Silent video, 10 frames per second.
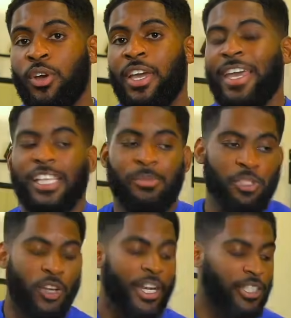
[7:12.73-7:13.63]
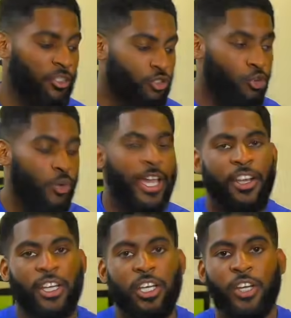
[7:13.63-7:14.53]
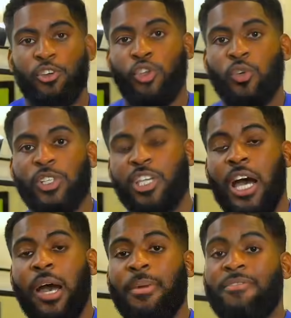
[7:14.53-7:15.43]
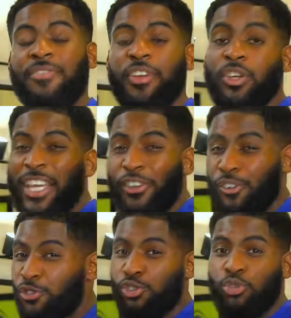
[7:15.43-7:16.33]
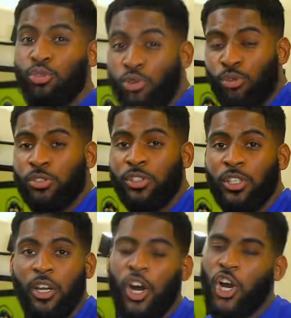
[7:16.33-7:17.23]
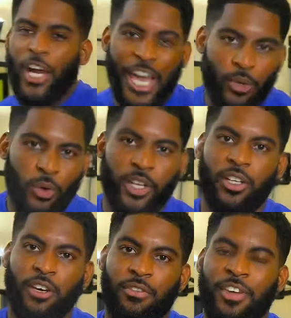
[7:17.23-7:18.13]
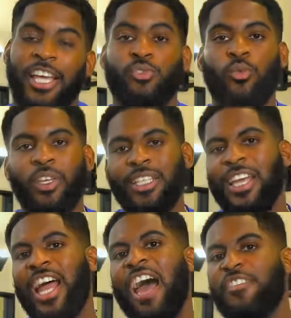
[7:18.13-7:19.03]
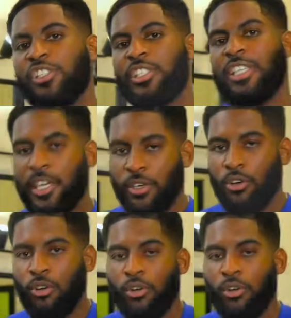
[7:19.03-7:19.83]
is be trying to do a haircut or do a job and feel like your tools aren't adequate enough. It's one thing that I have the skill,